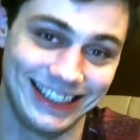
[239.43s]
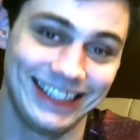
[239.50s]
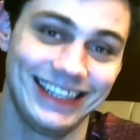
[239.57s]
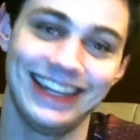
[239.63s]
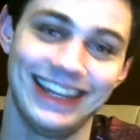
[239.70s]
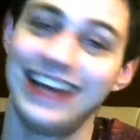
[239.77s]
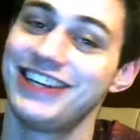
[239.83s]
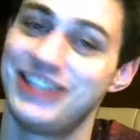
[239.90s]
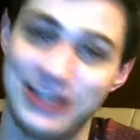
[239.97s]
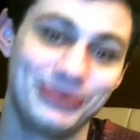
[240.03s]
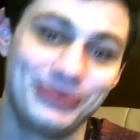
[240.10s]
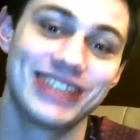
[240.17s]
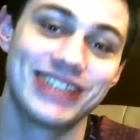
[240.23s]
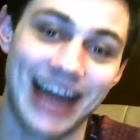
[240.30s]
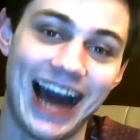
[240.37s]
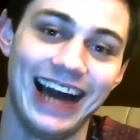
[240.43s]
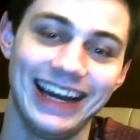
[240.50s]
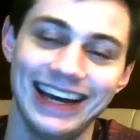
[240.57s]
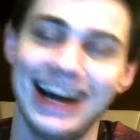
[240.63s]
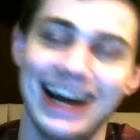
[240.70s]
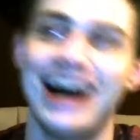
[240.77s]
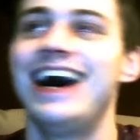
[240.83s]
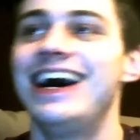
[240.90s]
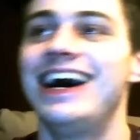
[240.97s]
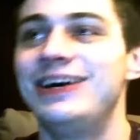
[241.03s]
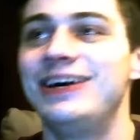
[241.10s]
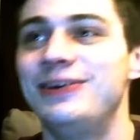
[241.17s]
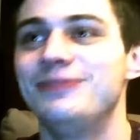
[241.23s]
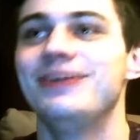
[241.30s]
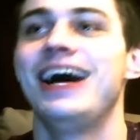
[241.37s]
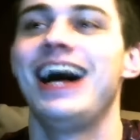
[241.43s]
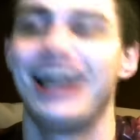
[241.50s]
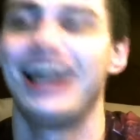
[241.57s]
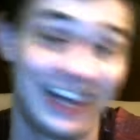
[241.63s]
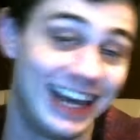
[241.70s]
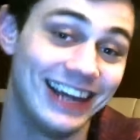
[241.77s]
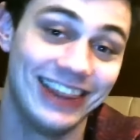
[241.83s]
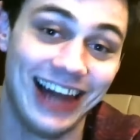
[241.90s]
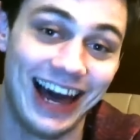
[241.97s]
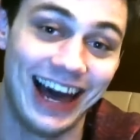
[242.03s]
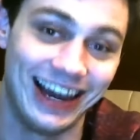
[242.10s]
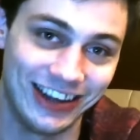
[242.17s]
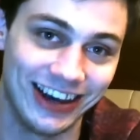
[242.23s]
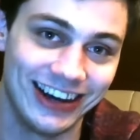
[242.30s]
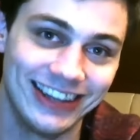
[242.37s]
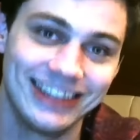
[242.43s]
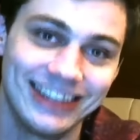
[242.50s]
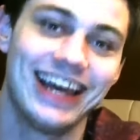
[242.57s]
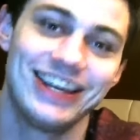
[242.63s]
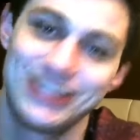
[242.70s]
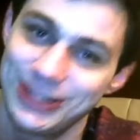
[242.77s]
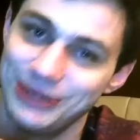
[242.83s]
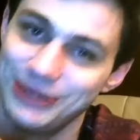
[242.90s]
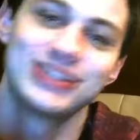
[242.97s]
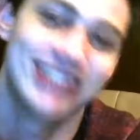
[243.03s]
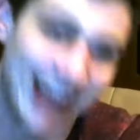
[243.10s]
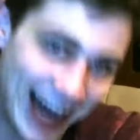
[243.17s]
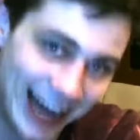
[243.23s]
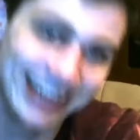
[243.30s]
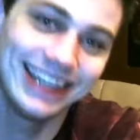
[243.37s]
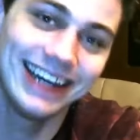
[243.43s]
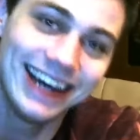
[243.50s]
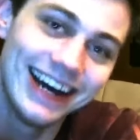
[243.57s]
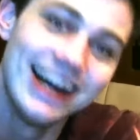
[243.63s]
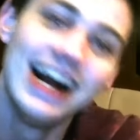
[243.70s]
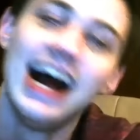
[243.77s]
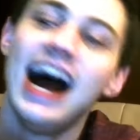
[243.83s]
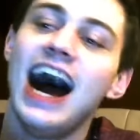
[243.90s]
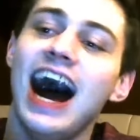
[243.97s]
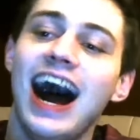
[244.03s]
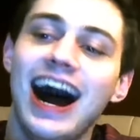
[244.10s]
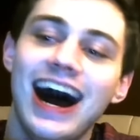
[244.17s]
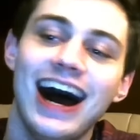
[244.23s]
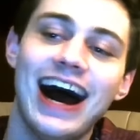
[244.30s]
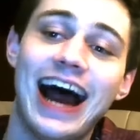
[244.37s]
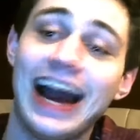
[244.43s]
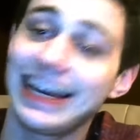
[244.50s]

That shit was hot. I can't lie to y'all. That shit was hot. I